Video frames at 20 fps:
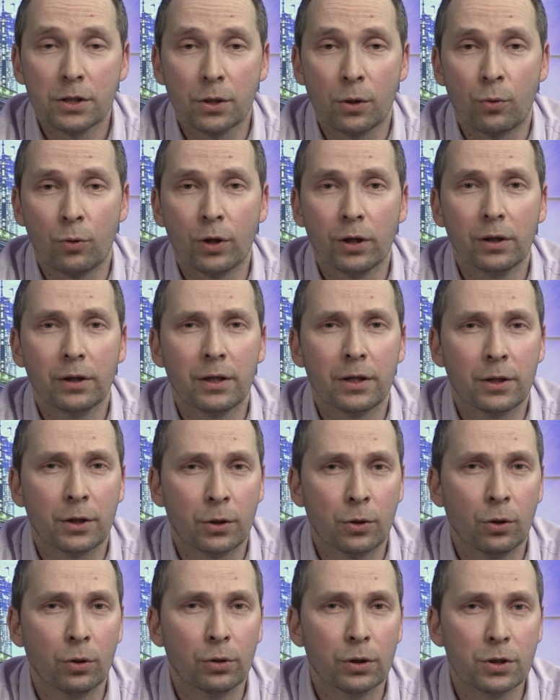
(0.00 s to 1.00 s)
So really the
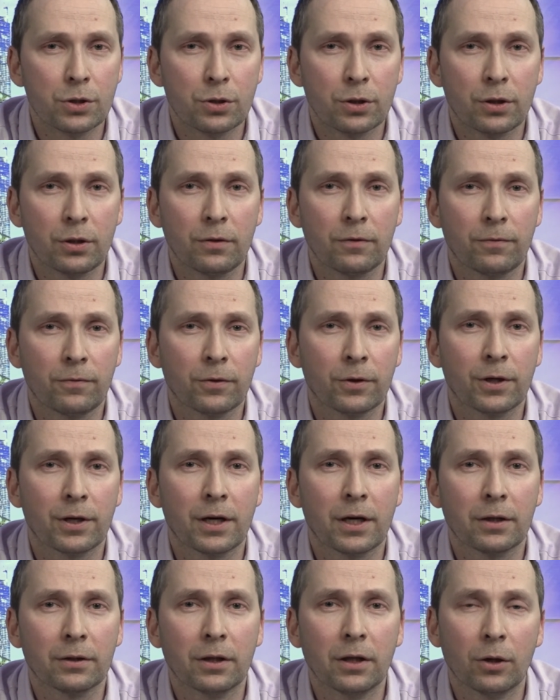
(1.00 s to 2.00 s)
goal is to figure
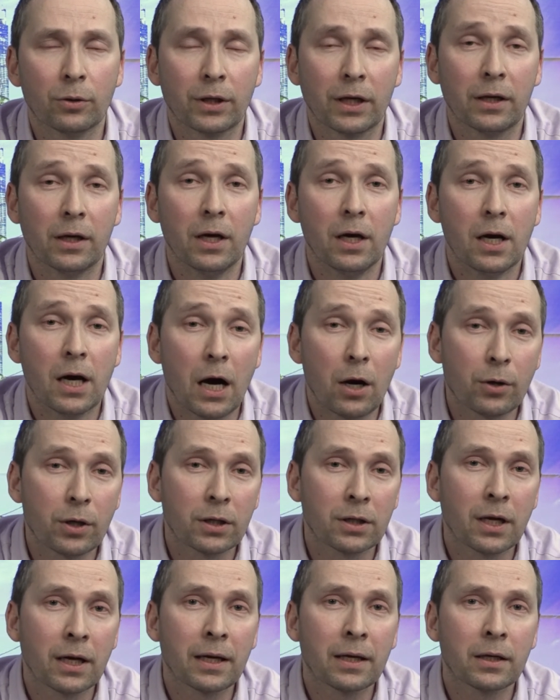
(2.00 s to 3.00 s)
out, okay, how
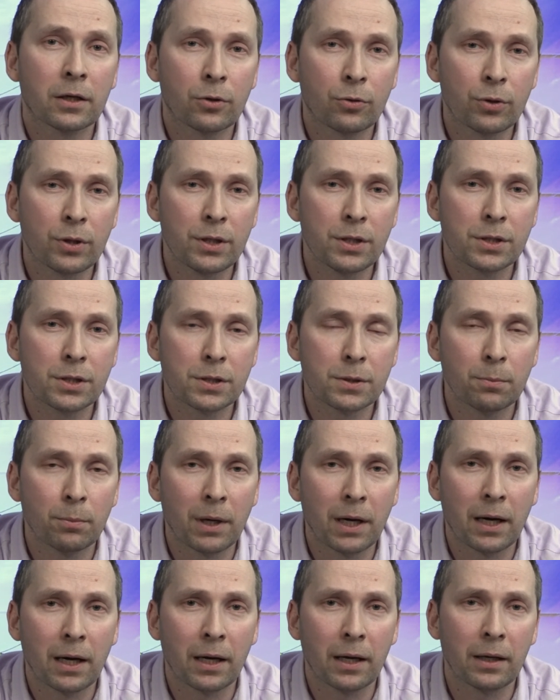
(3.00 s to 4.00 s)
can I increase
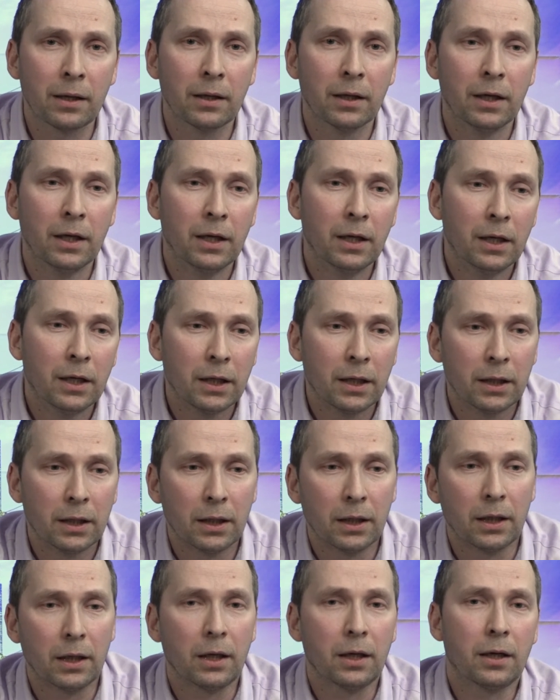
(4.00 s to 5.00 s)
my
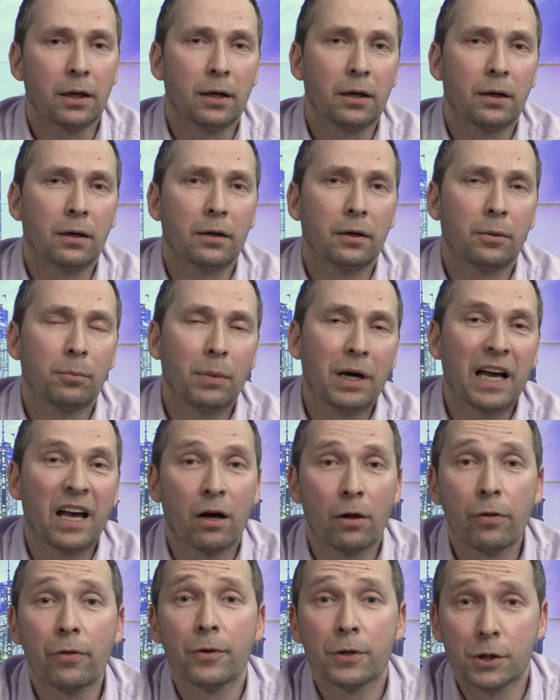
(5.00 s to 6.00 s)

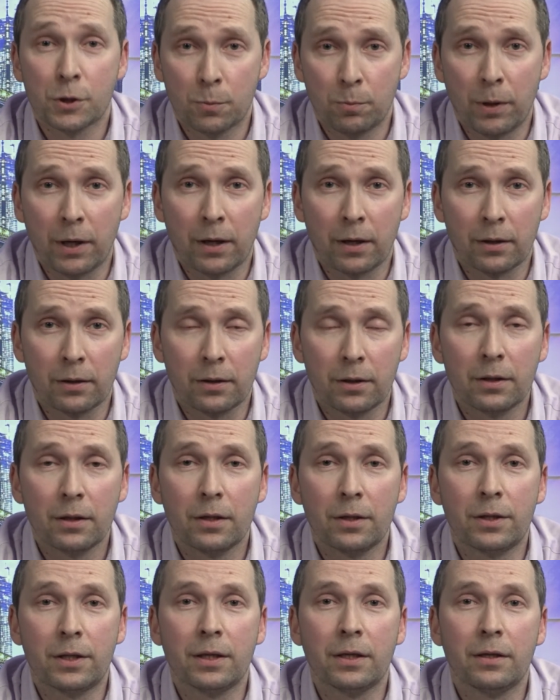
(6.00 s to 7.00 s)
health span,
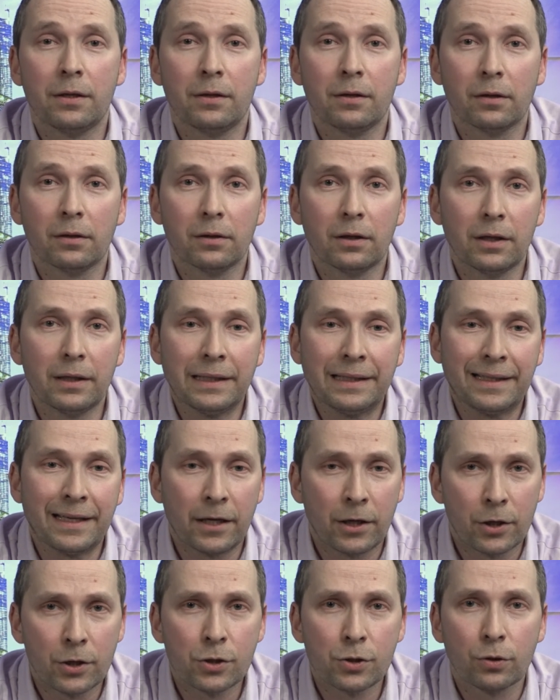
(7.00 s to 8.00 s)
the
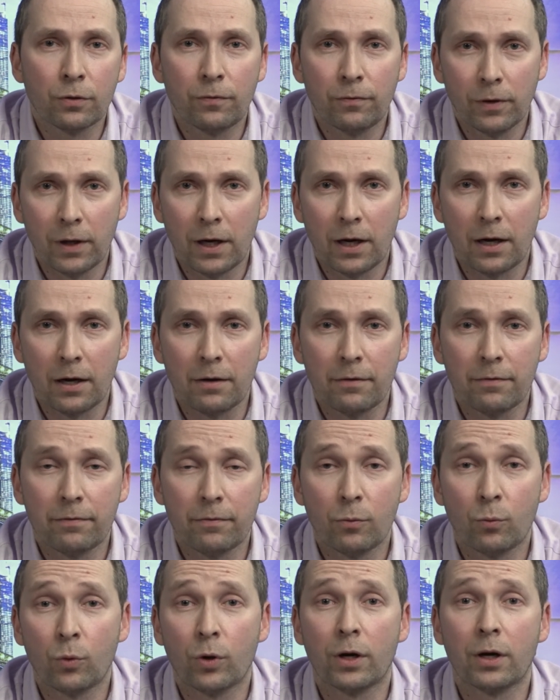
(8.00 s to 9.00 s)
years of life
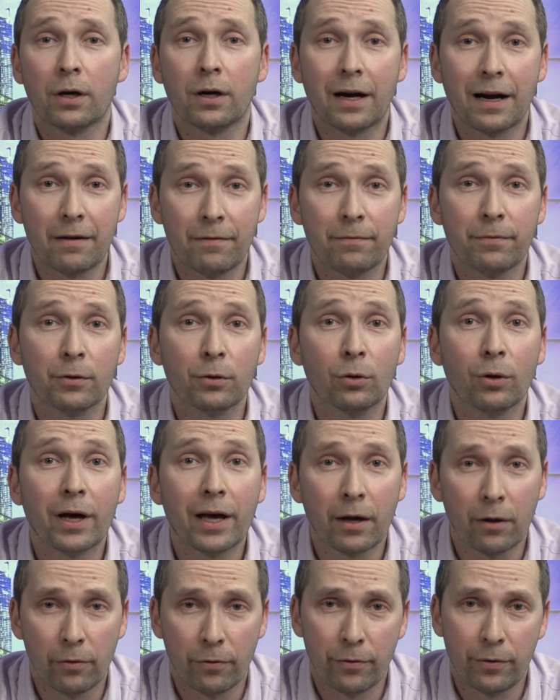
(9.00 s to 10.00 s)
where I feel
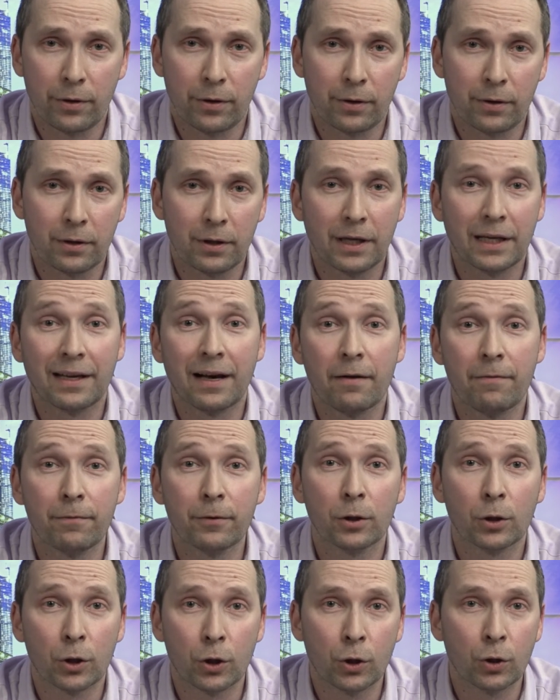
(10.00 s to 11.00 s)
healthy, I
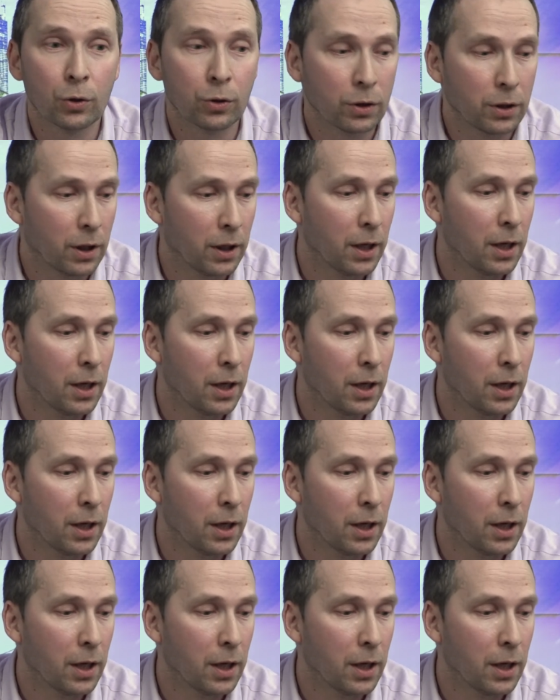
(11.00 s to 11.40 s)
feel good.